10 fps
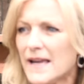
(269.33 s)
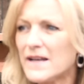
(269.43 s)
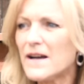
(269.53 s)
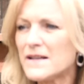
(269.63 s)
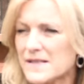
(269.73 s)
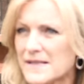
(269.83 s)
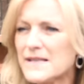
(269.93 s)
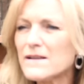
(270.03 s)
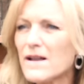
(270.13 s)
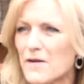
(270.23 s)
in
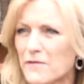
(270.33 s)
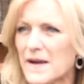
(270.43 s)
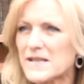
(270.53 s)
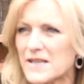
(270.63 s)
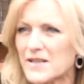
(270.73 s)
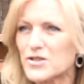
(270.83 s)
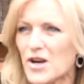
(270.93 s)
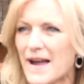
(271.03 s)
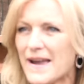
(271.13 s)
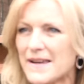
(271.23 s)
still affecting
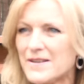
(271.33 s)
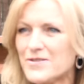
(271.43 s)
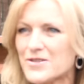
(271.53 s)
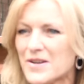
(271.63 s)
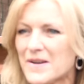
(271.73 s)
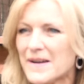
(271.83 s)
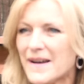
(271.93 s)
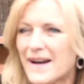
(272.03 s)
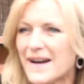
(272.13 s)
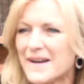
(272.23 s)
change
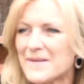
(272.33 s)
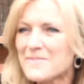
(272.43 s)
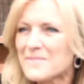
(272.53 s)
uh,